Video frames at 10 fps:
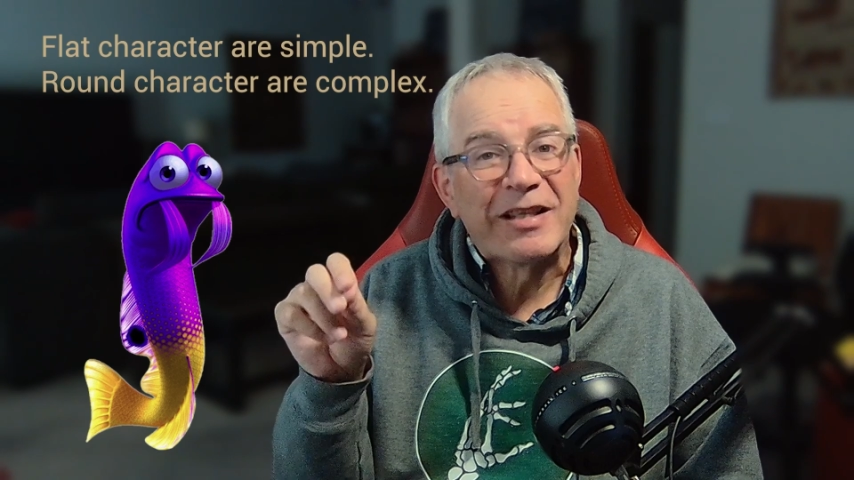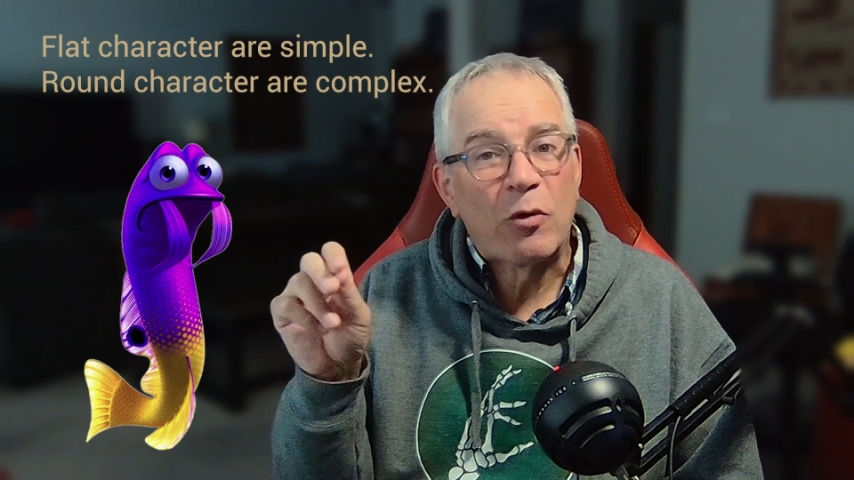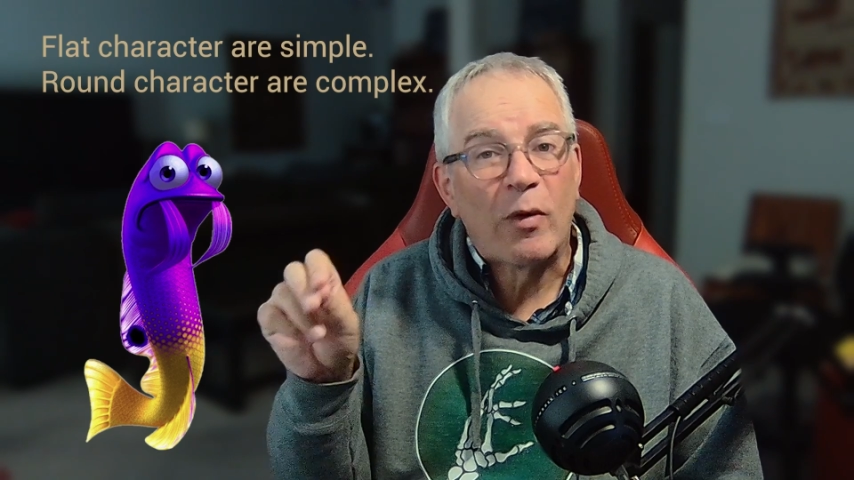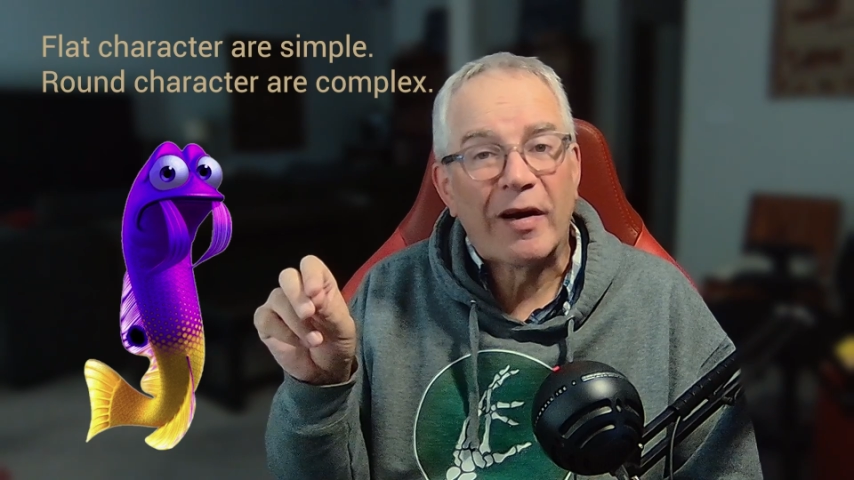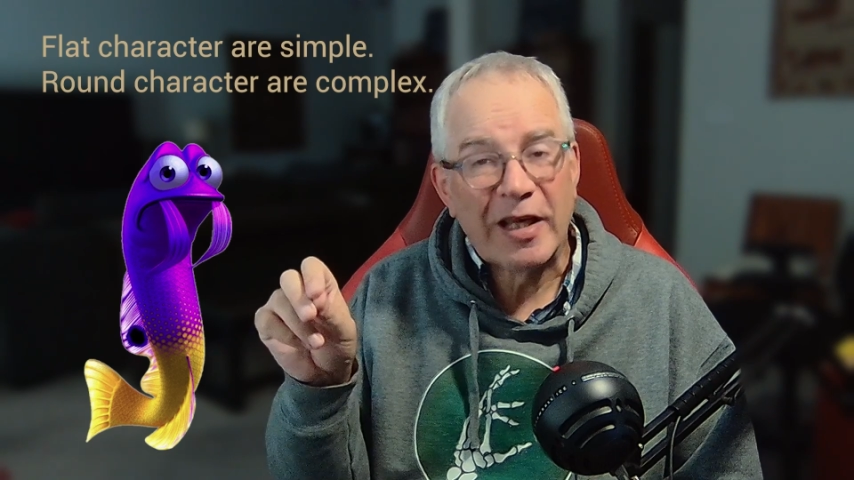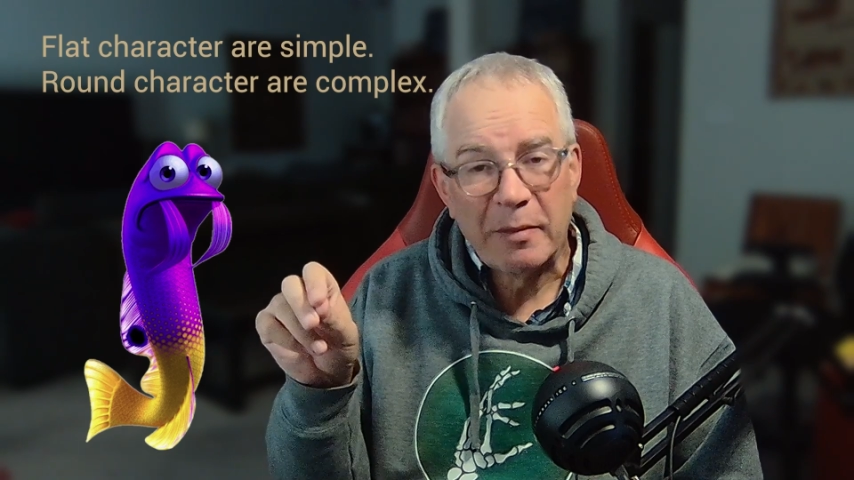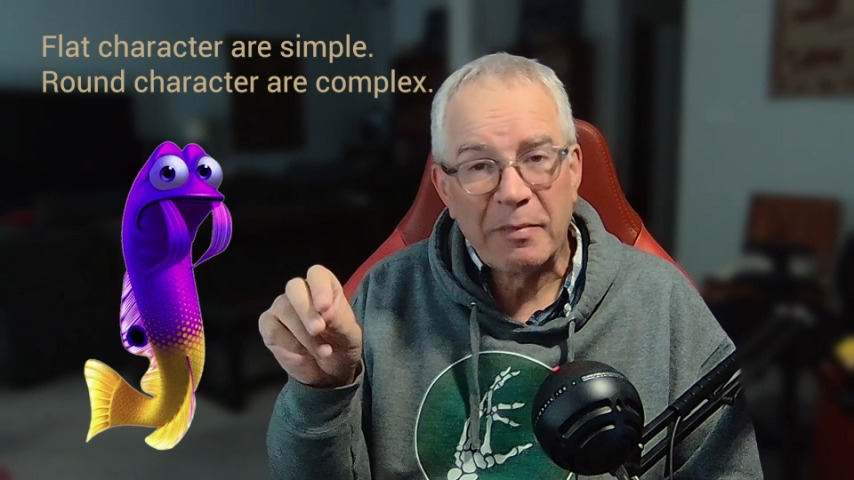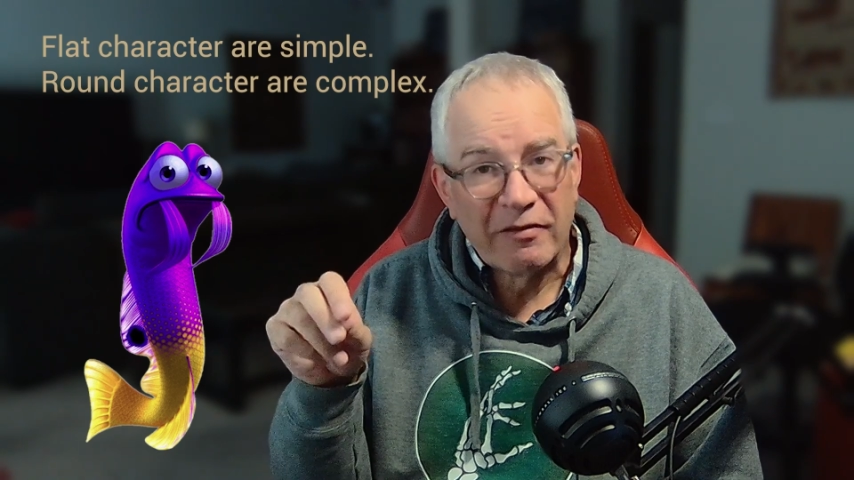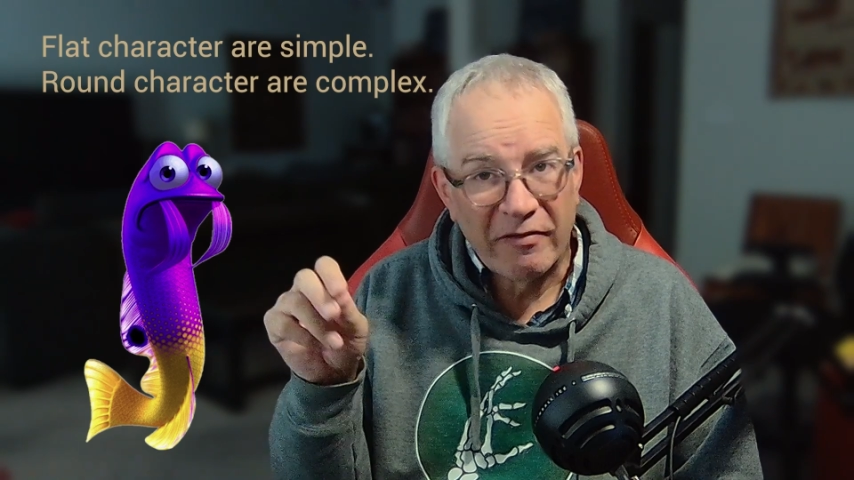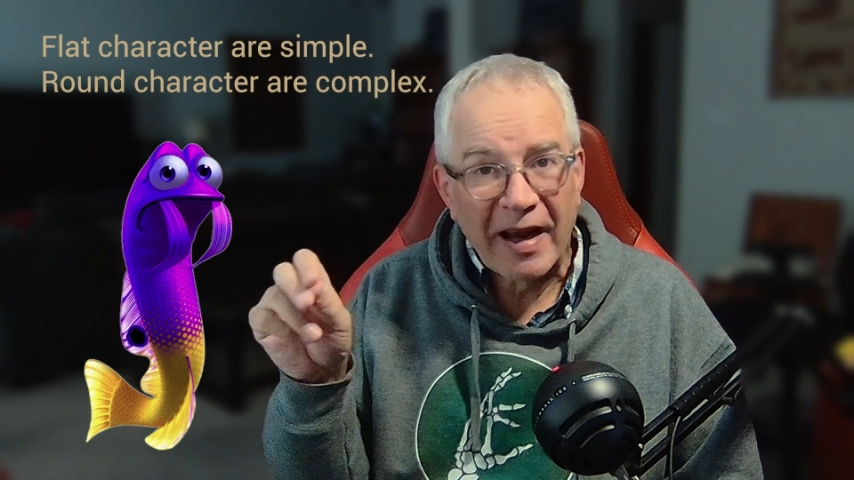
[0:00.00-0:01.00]
aquarium
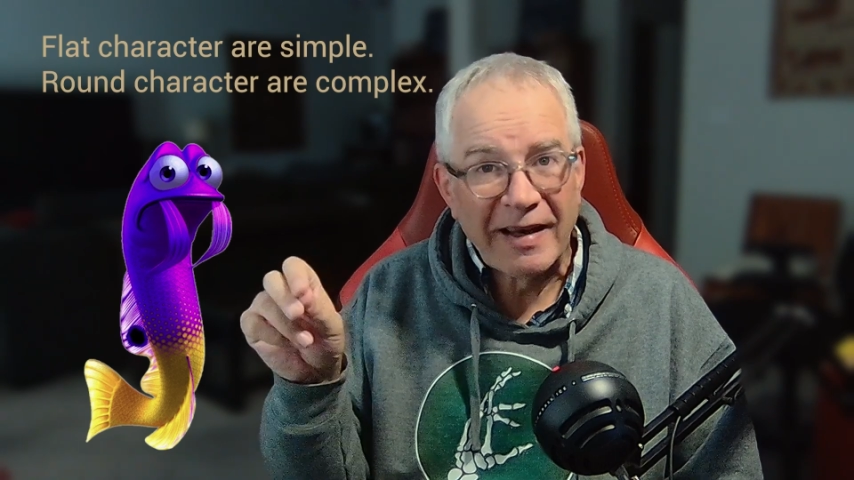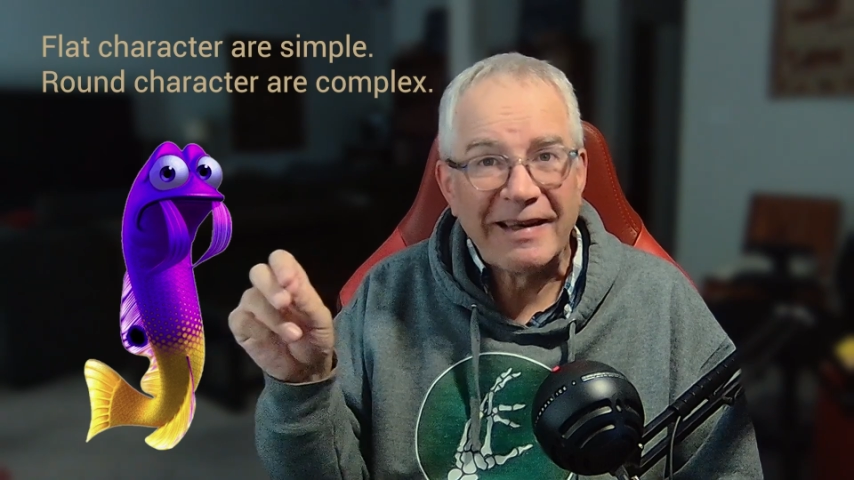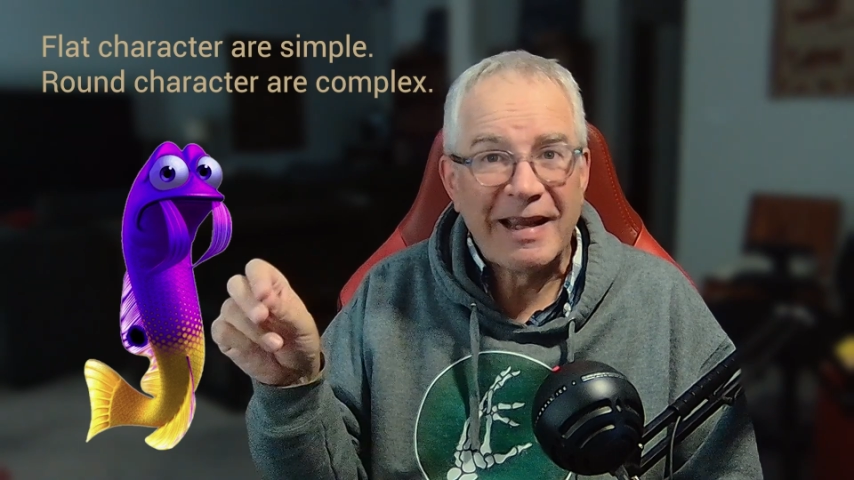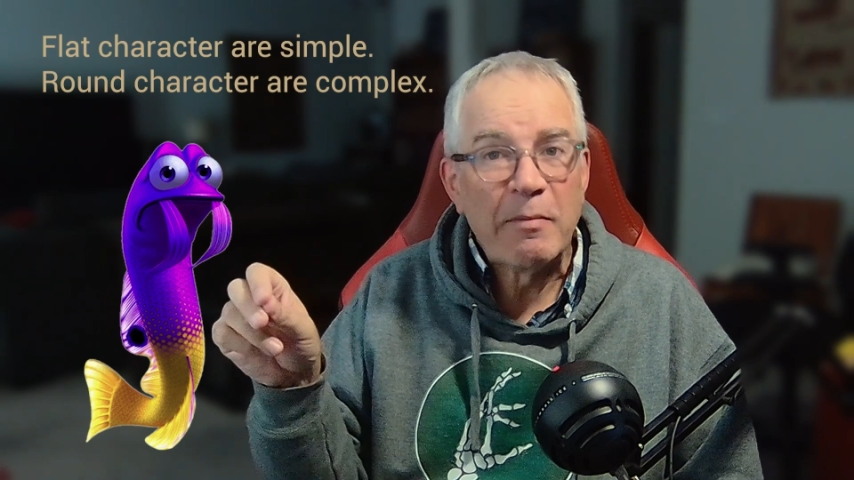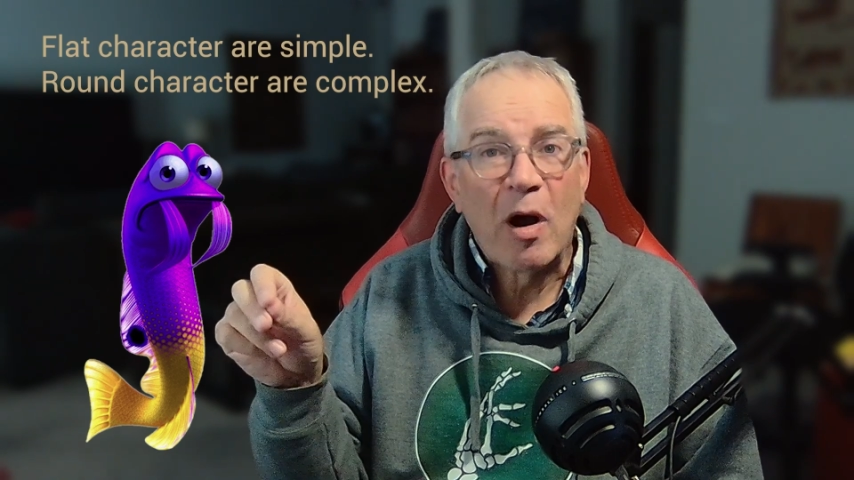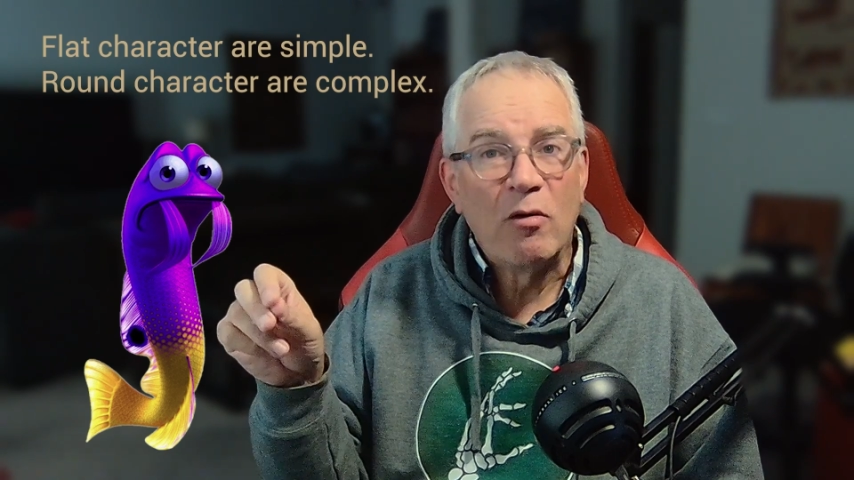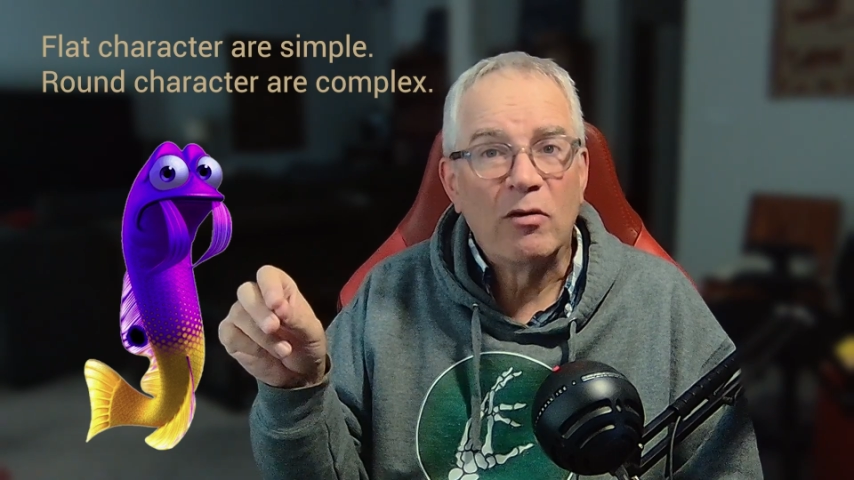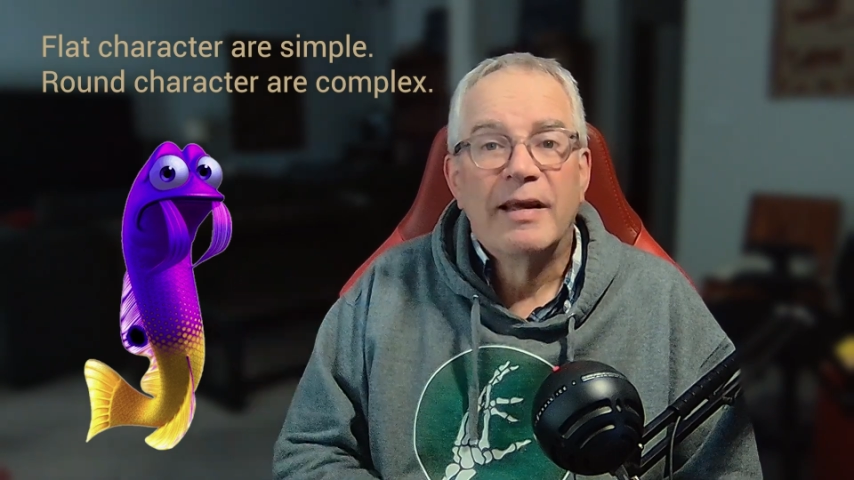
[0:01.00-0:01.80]
in Finding Nemo.